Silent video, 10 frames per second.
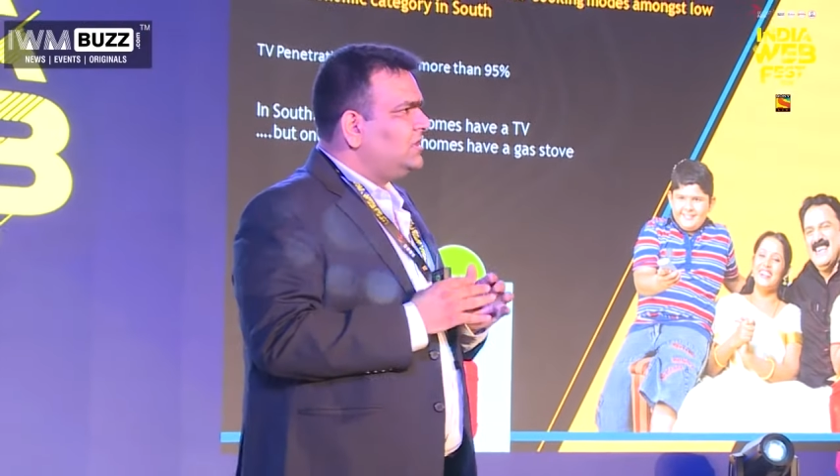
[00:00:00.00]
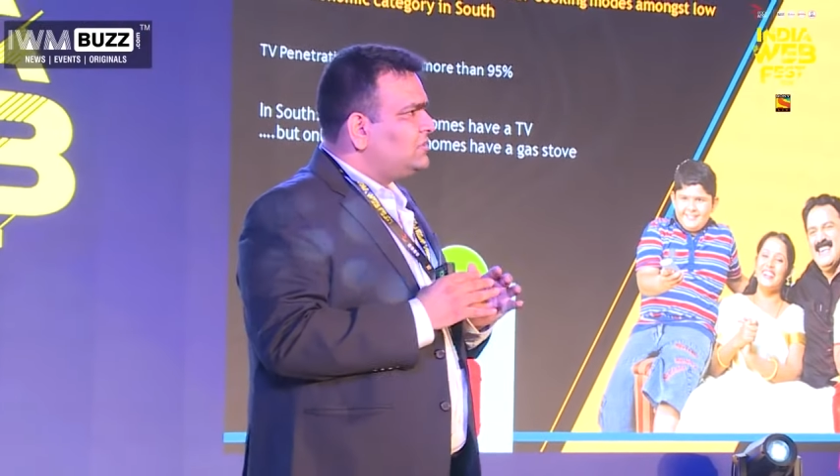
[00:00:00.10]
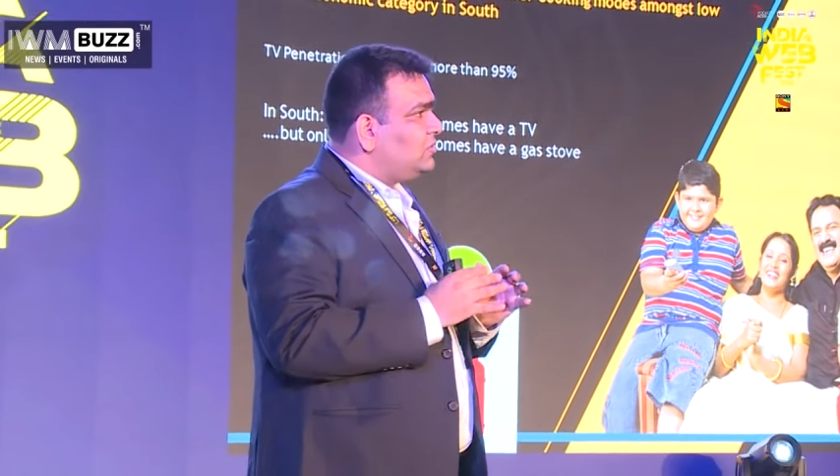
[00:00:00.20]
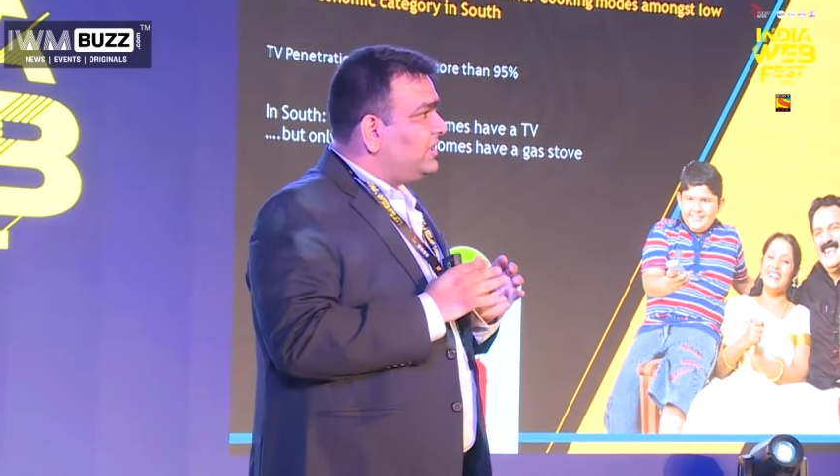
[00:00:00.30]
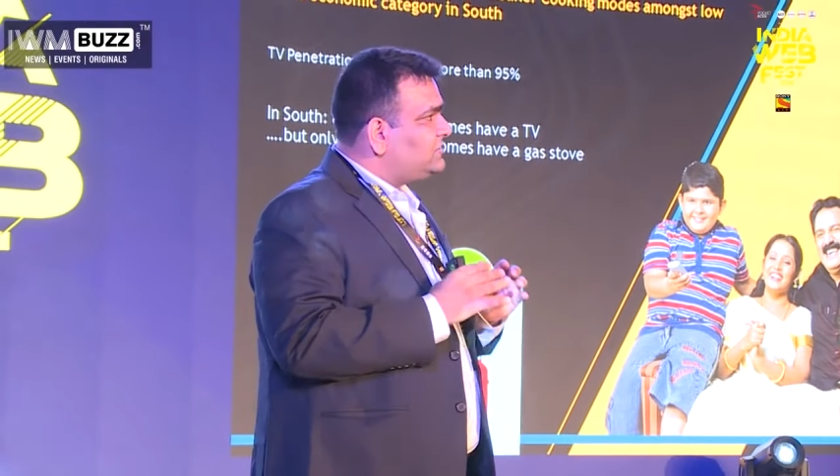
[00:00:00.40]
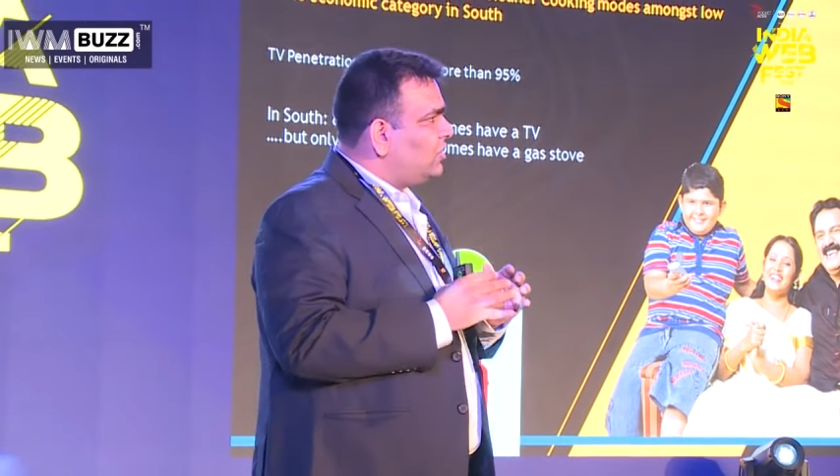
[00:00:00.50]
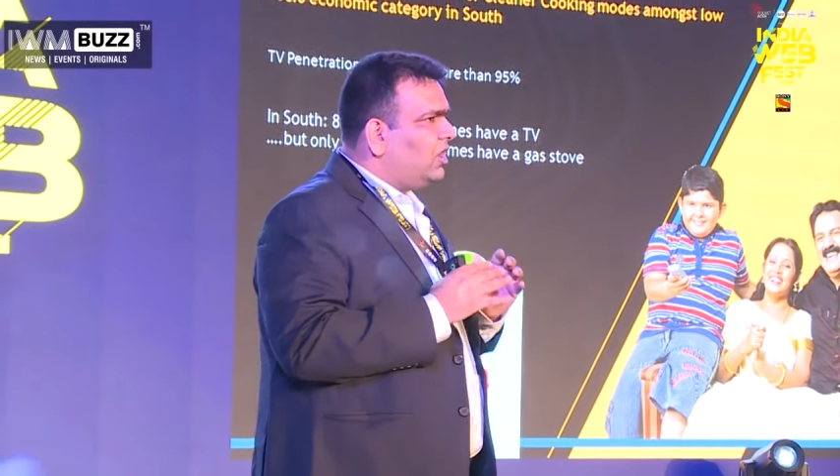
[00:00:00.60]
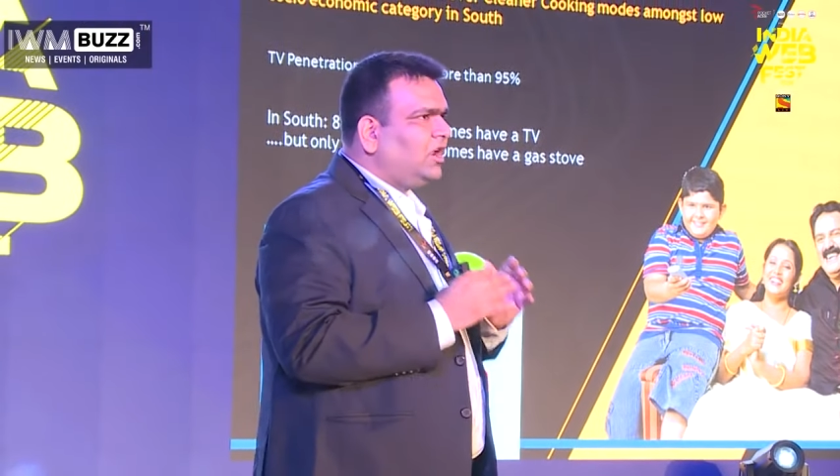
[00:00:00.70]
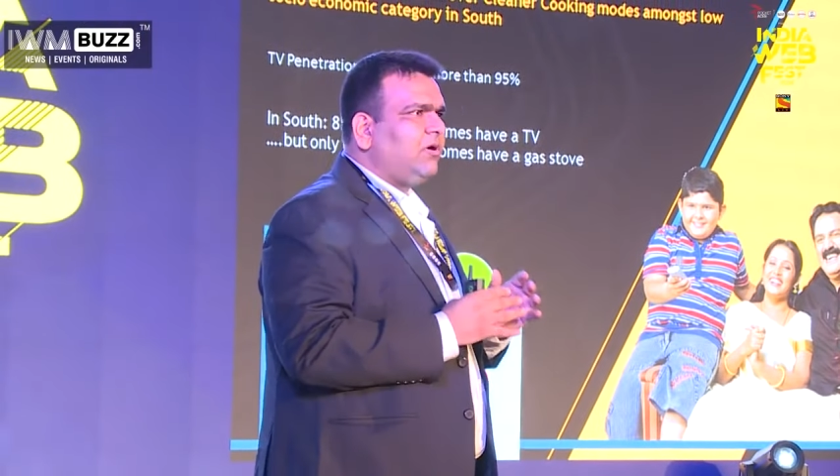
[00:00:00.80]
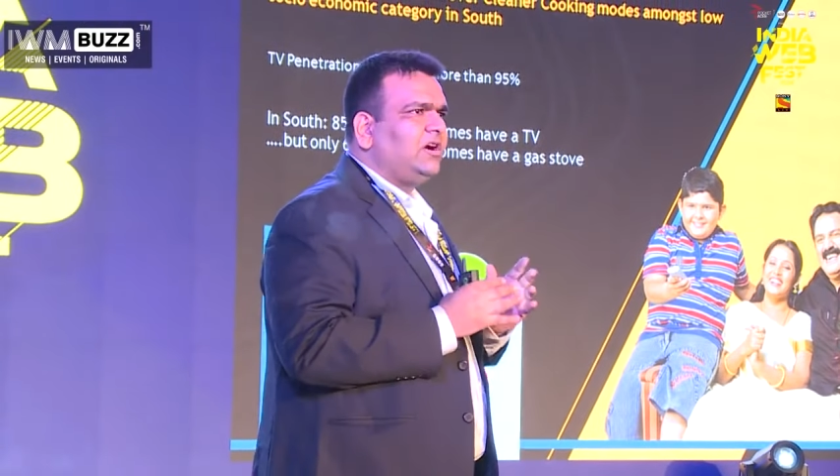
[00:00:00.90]
So it's
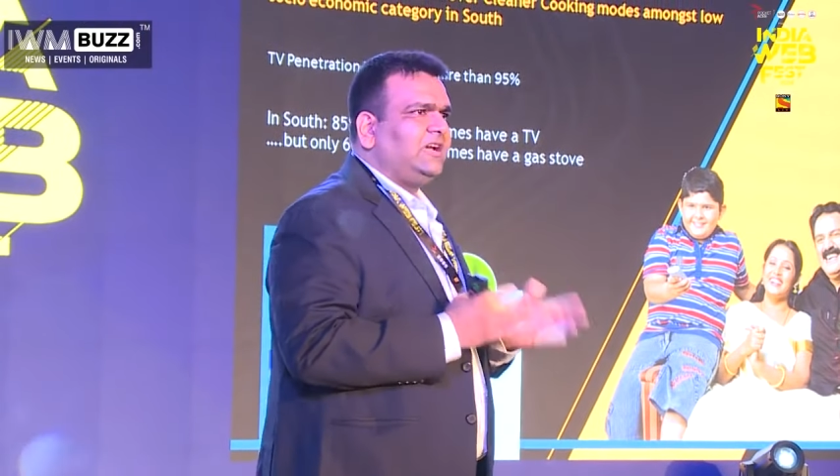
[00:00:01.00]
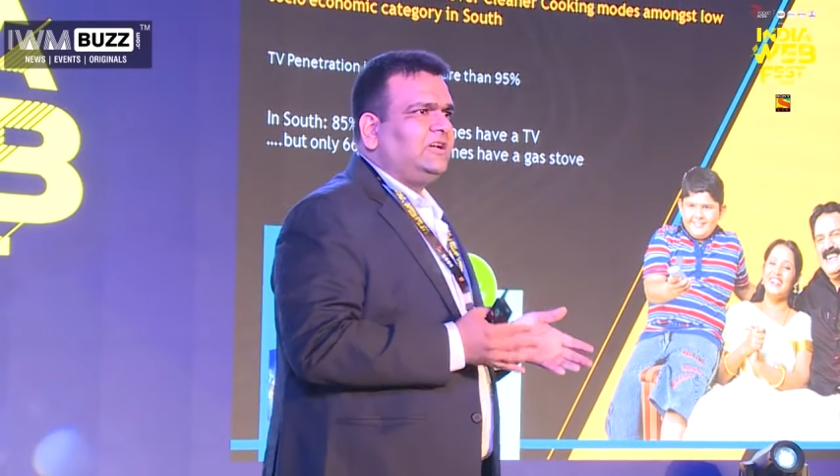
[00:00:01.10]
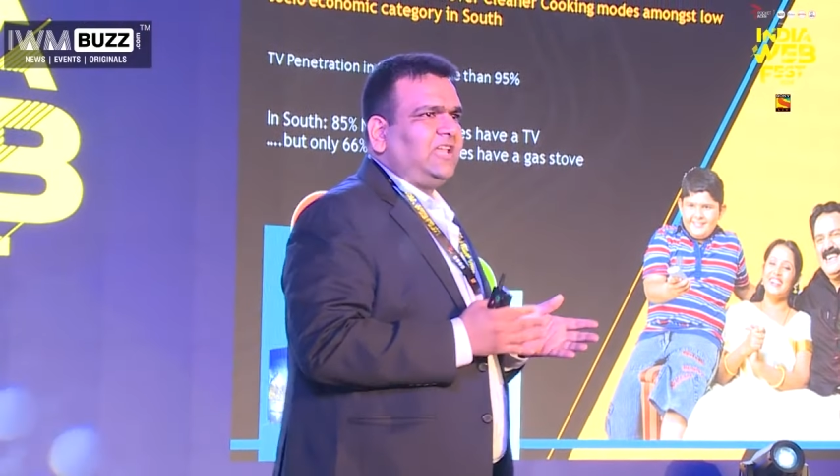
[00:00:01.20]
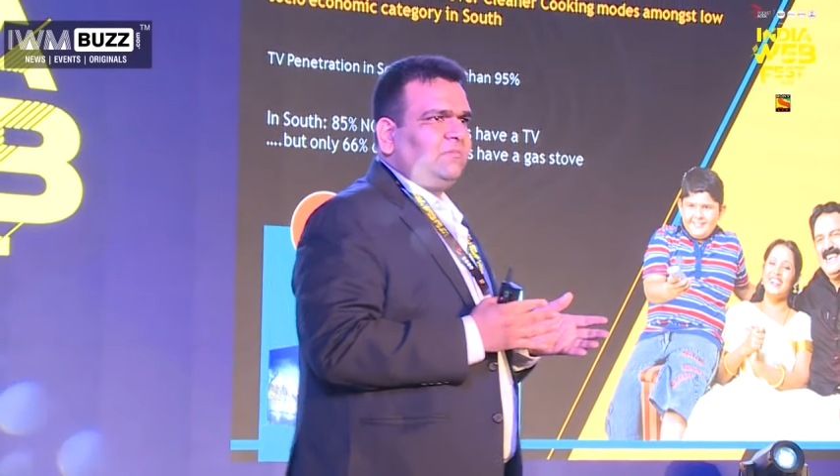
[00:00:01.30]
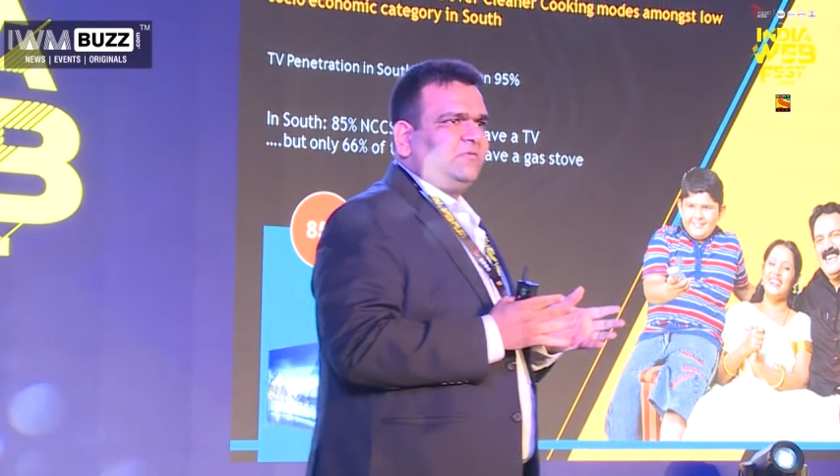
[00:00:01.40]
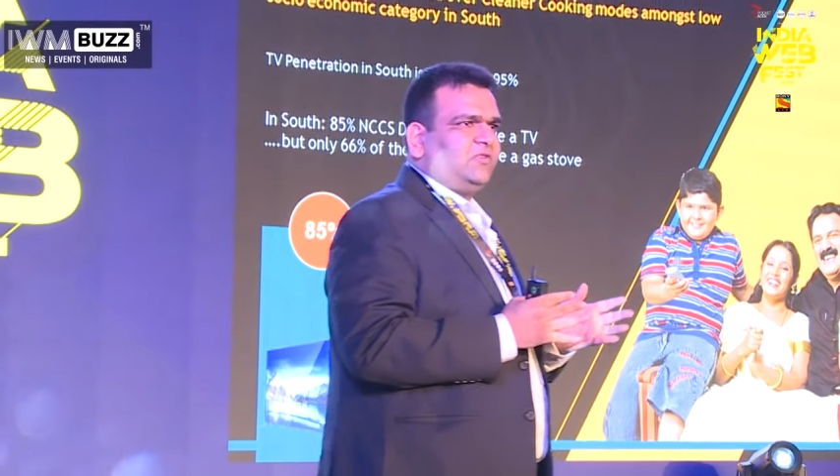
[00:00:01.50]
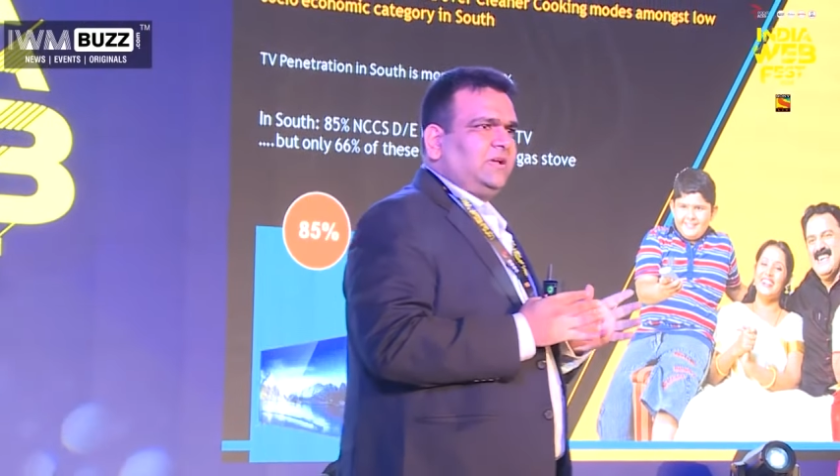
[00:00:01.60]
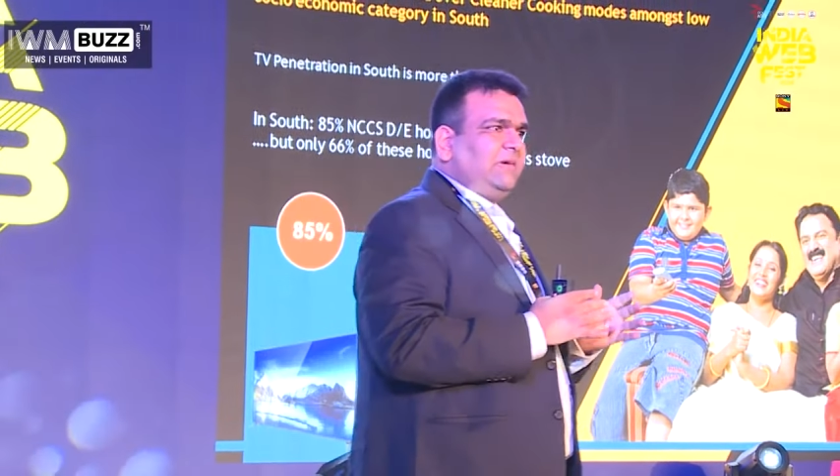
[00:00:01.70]
all about entertainment for them.